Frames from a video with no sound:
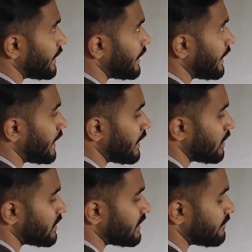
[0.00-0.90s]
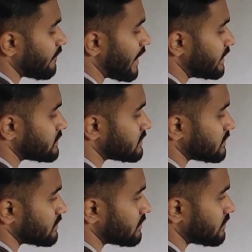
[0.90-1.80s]
A divides
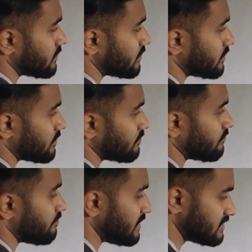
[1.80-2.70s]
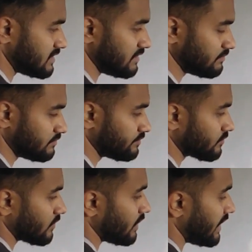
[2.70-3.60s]
BC.
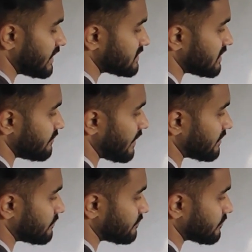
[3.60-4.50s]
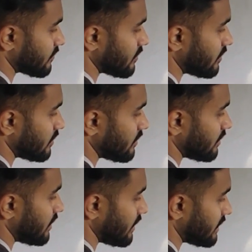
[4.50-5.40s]
It is given.
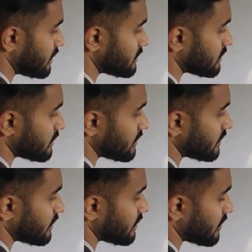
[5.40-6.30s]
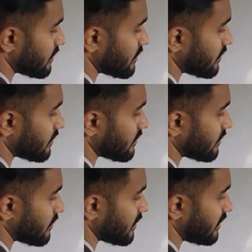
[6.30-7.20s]
It is
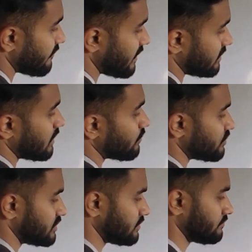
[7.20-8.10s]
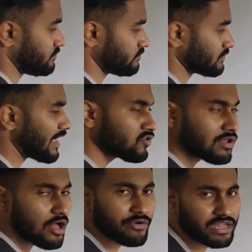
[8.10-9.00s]
given in the question. I don't know
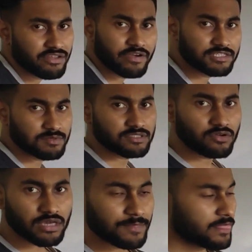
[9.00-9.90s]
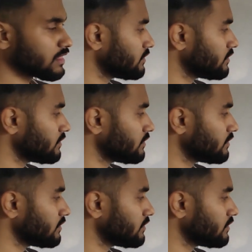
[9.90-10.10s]
how A divides BC. Okay,